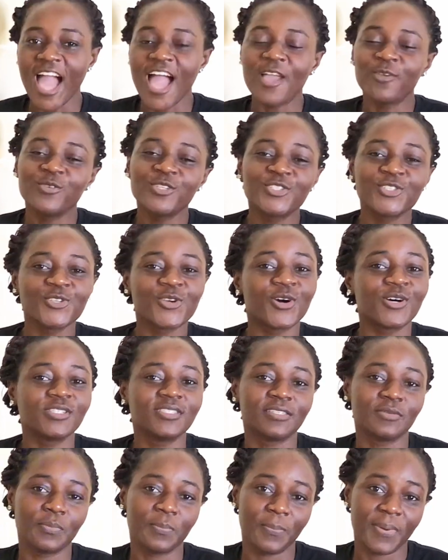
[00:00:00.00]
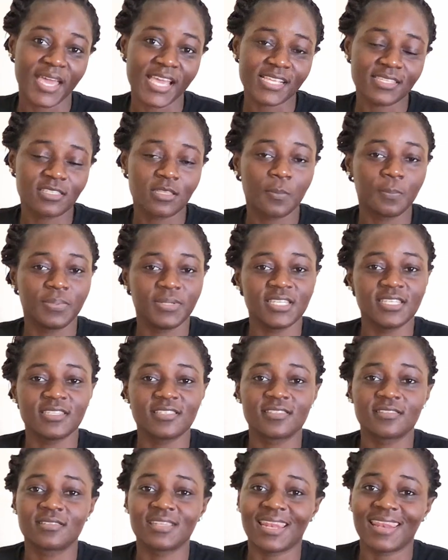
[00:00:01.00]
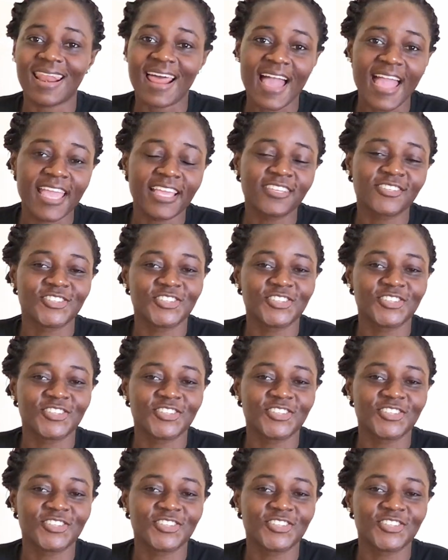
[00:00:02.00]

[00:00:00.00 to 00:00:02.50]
I wish you all the best. Please like,